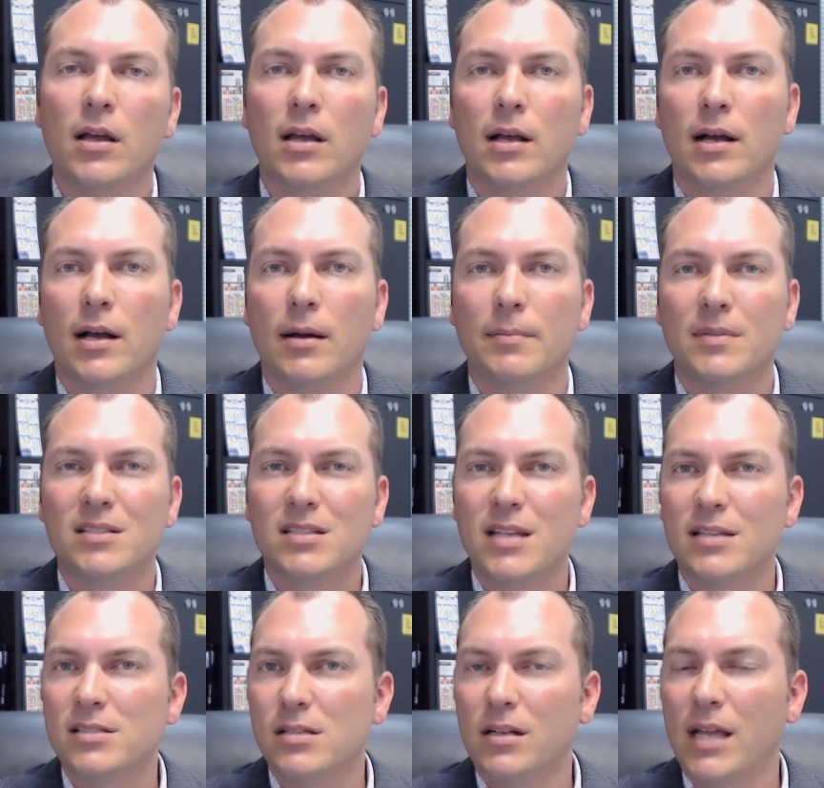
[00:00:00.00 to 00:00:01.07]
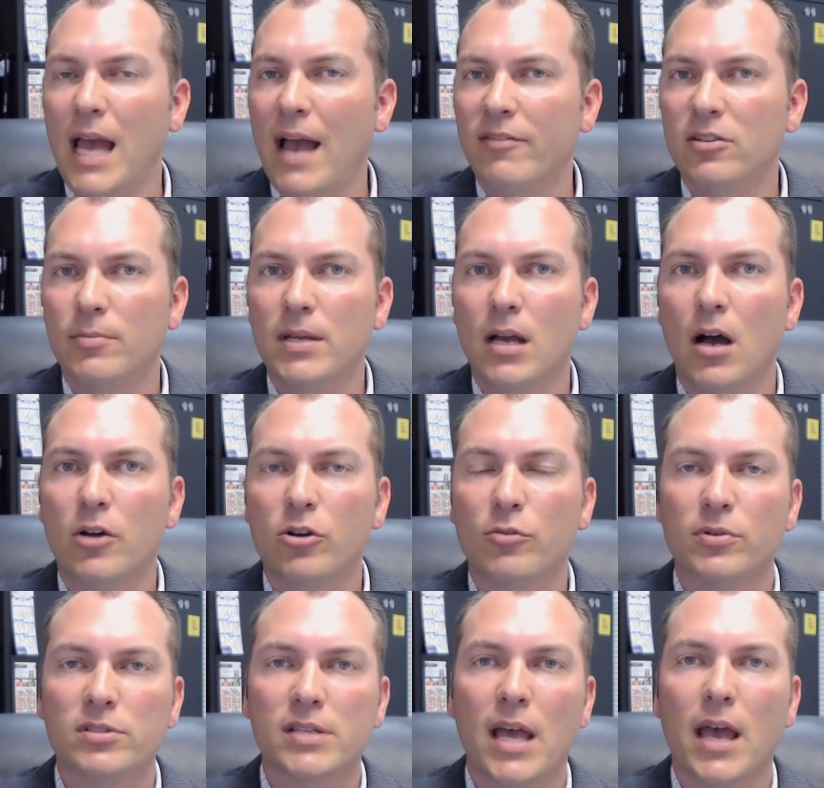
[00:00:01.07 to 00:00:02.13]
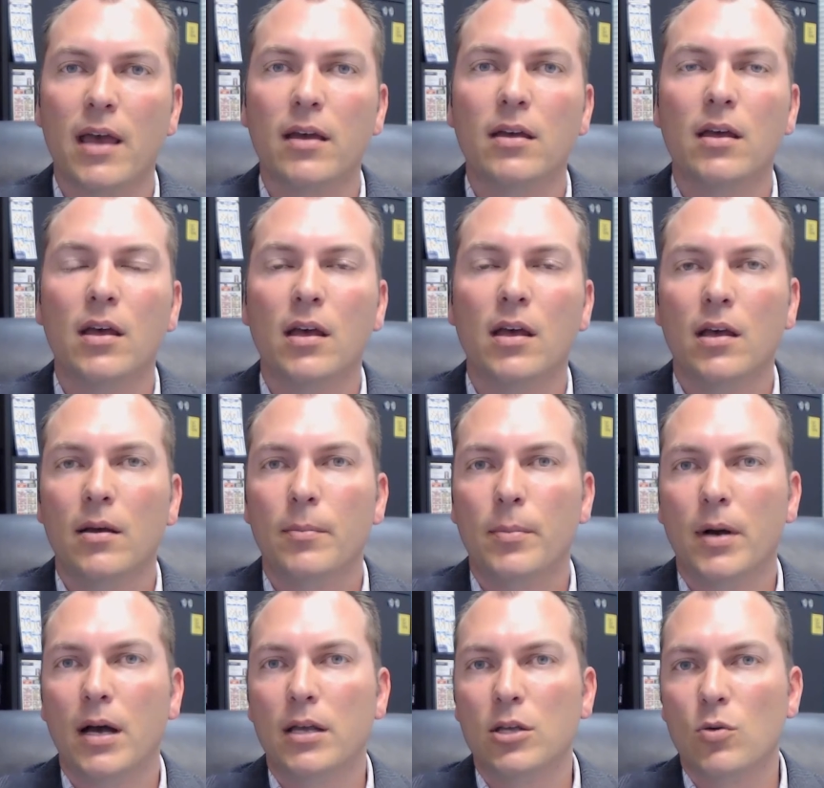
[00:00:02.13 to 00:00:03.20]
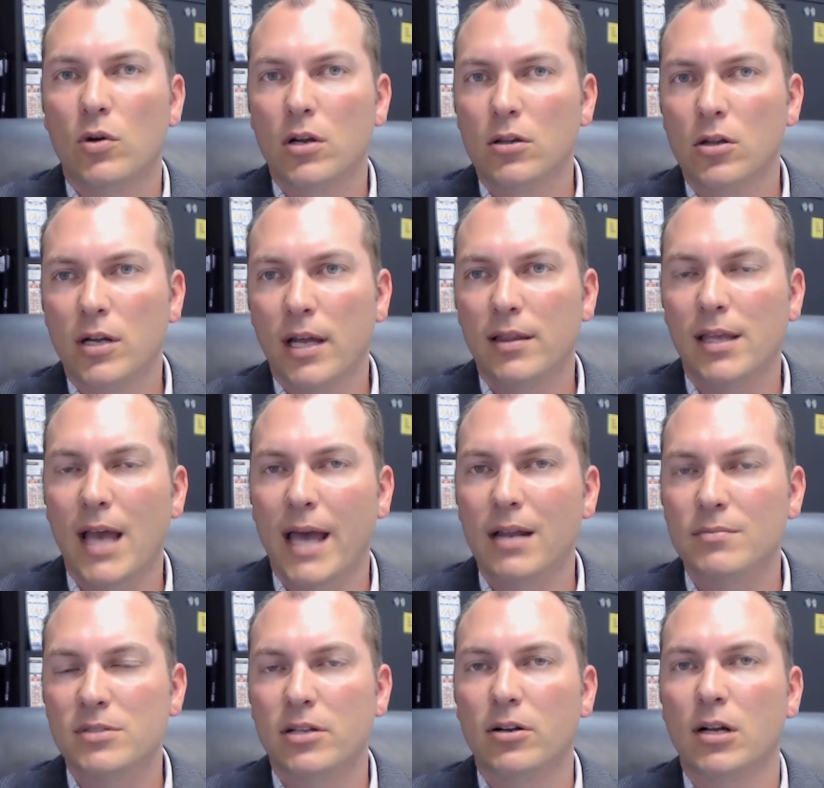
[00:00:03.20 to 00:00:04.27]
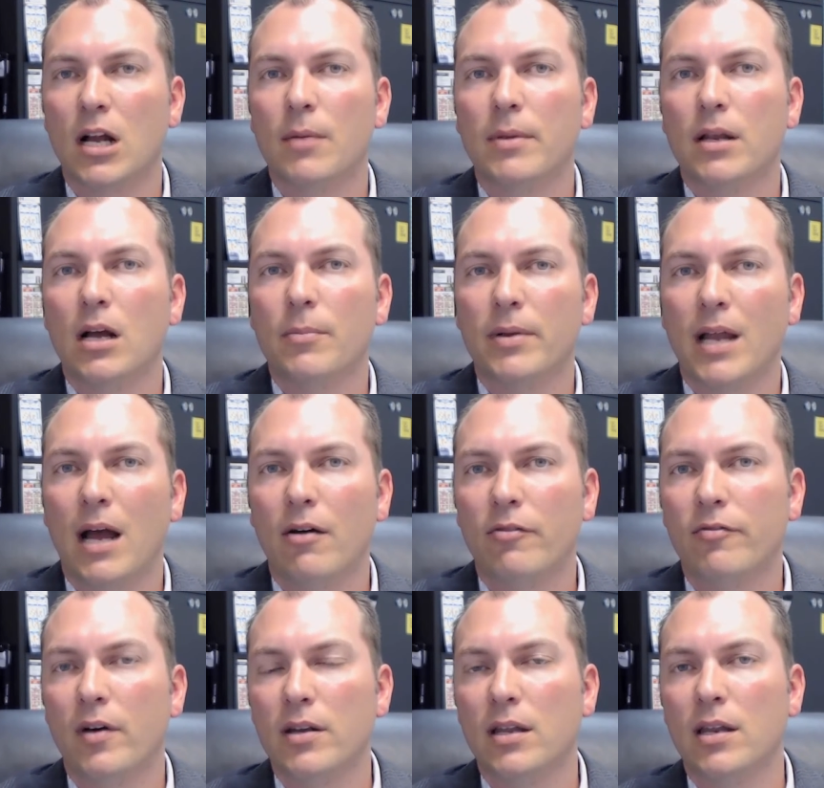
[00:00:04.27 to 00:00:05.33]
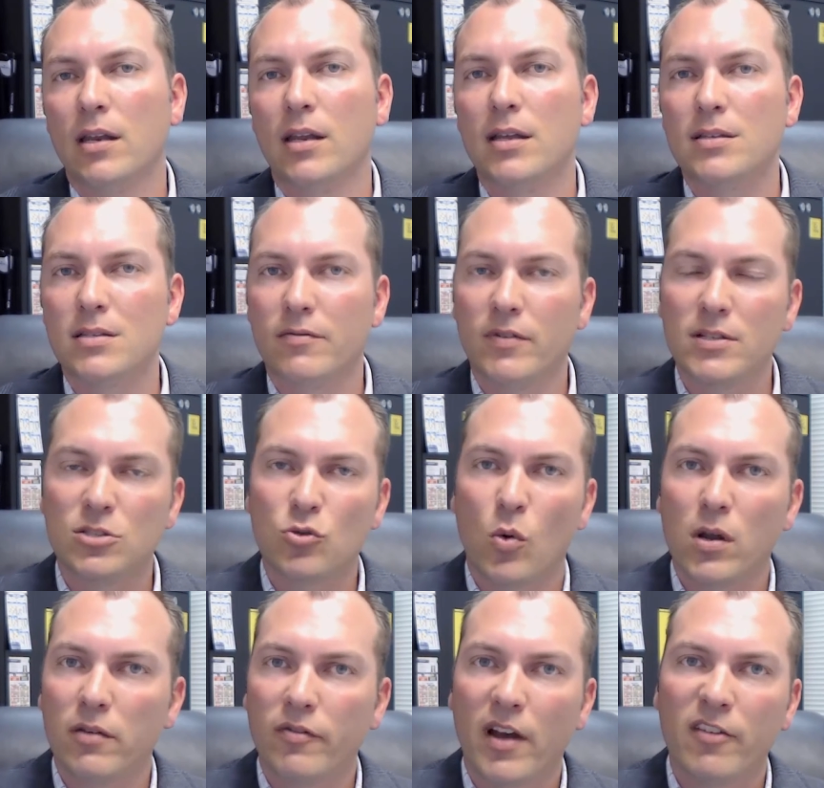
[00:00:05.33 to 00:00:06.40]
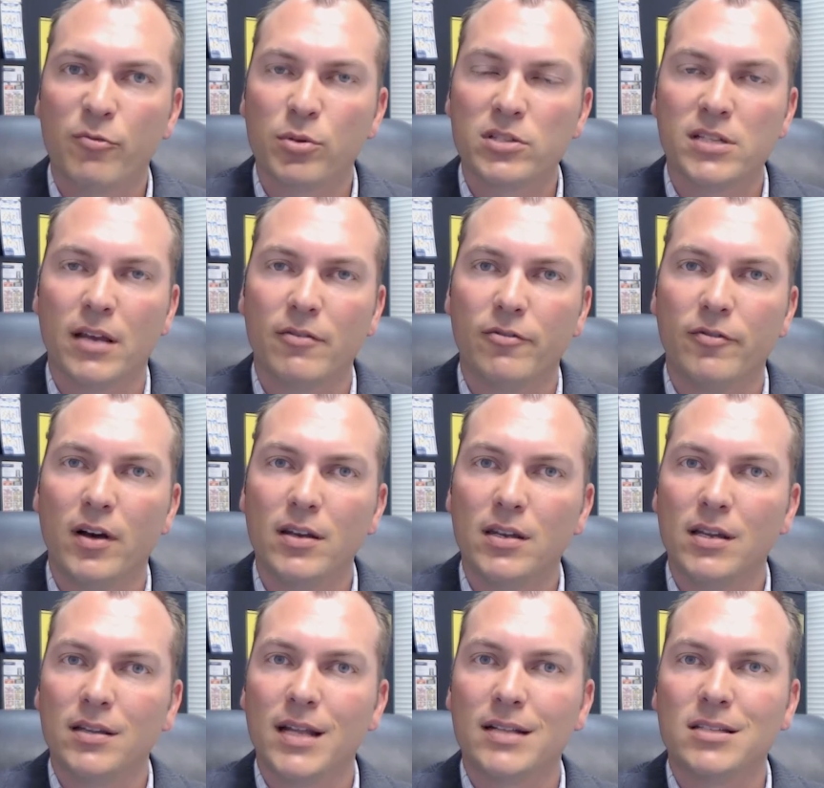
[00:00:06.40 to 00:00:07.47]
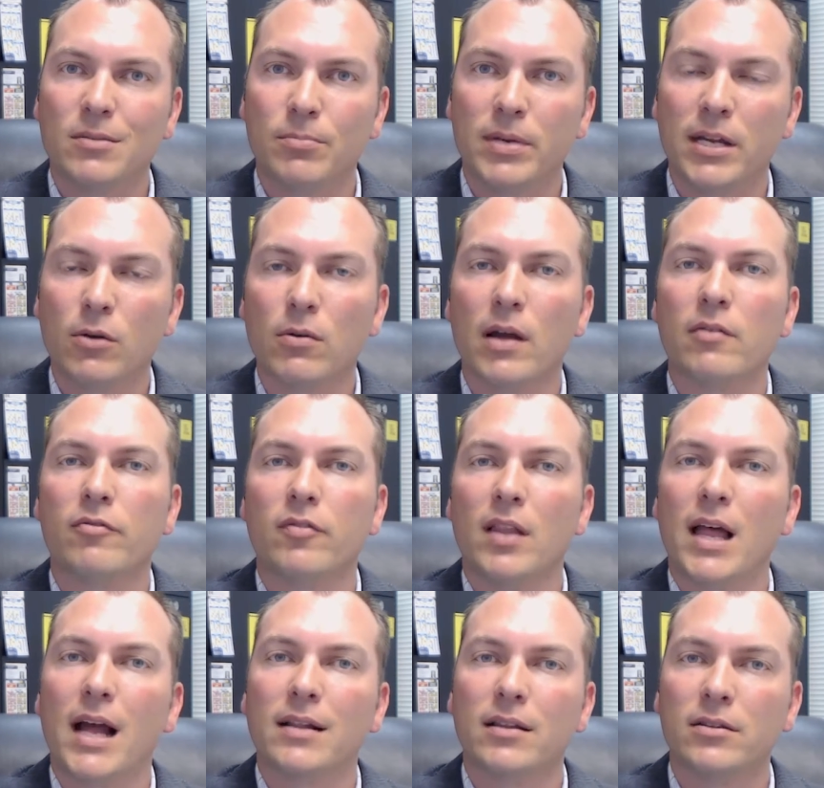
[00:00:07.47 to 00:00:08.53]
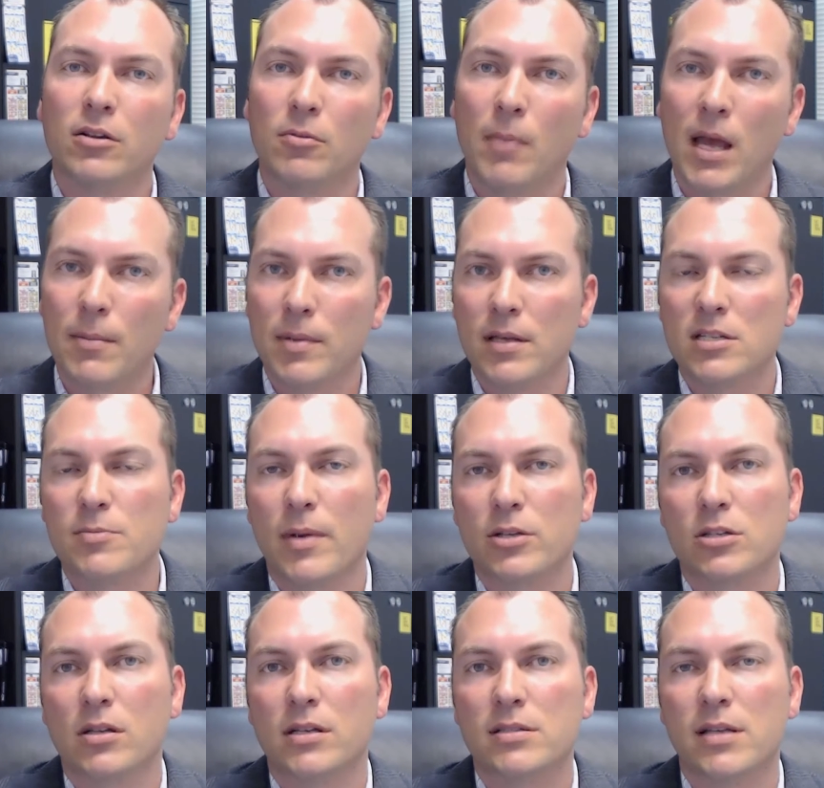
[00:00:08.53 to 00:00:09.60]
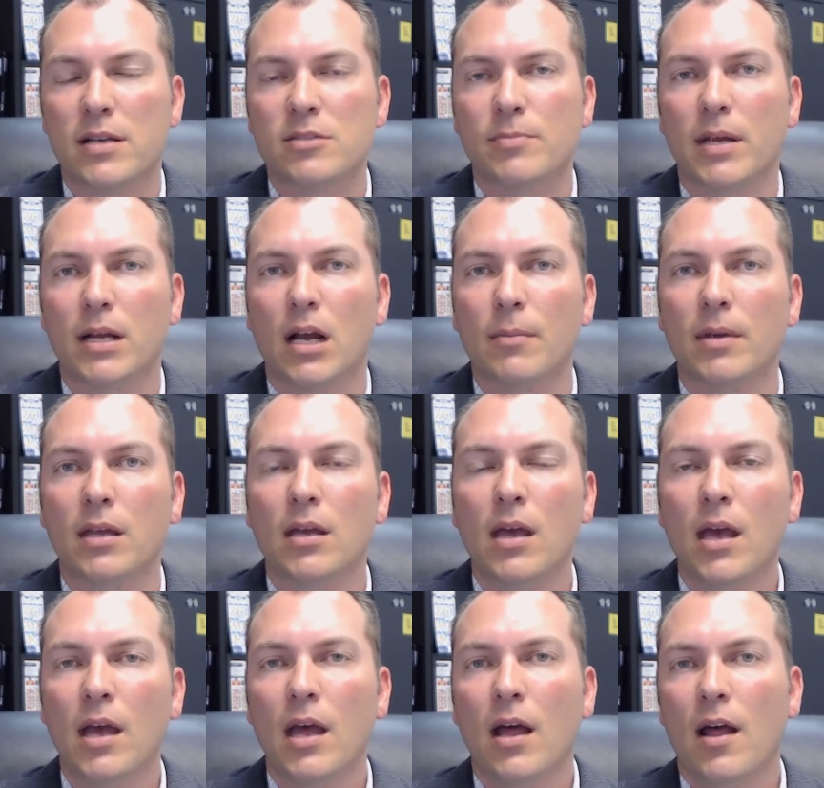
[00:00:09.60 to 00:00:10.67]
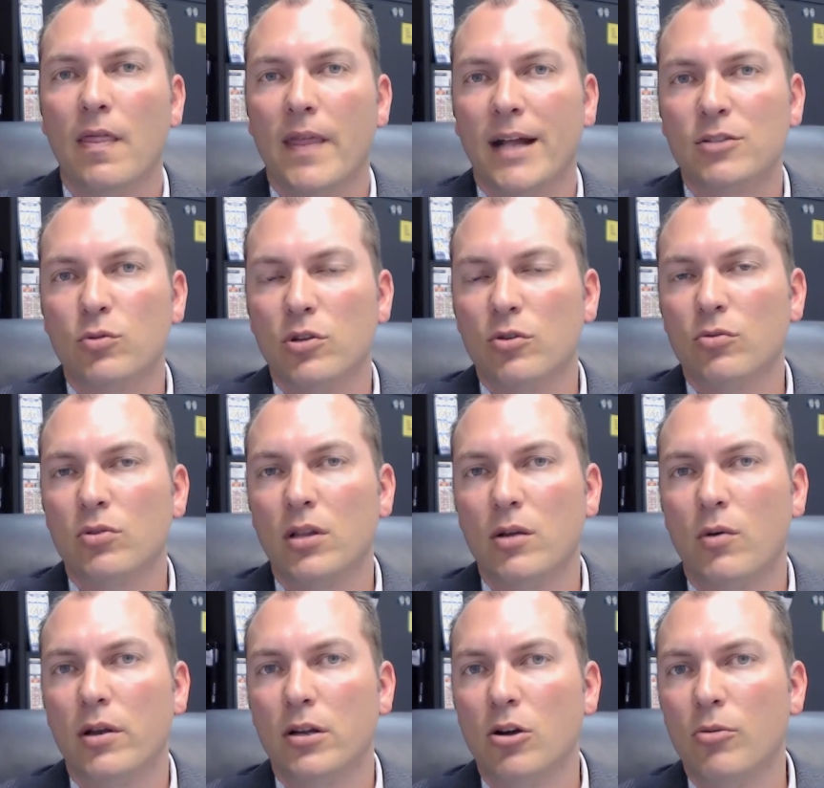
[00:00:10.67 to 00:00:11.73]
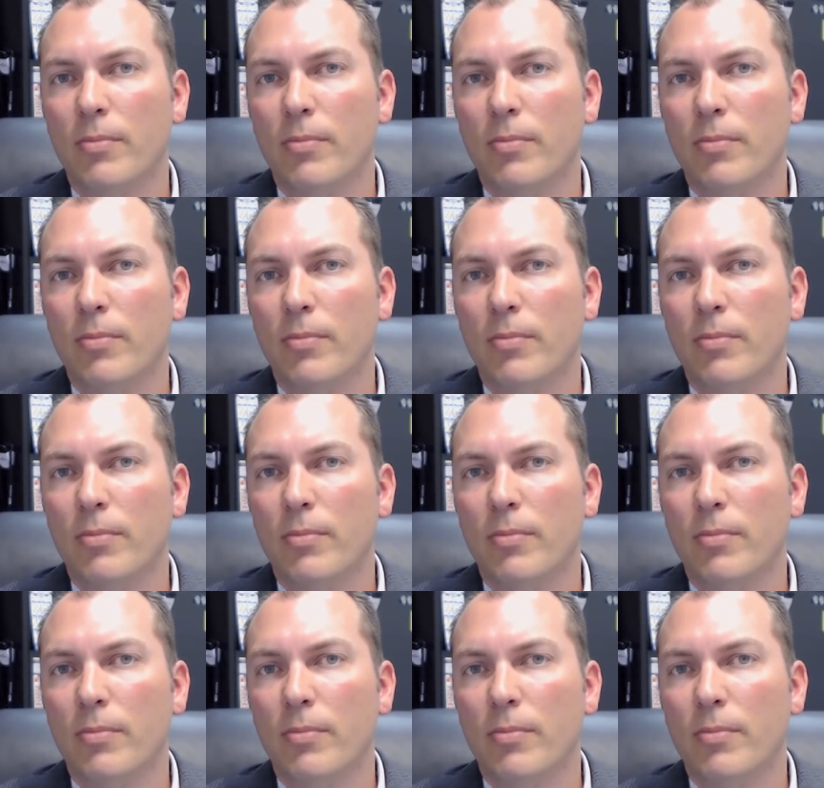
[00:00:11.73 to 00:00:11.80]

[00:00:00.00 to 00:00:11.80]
Doesn't necessarily have to be 100%, but you want to look at the items that are coming up and how funded it is. If it's 25% funded, that's a big red flag that there might be a special assessment coming. That's when you really want to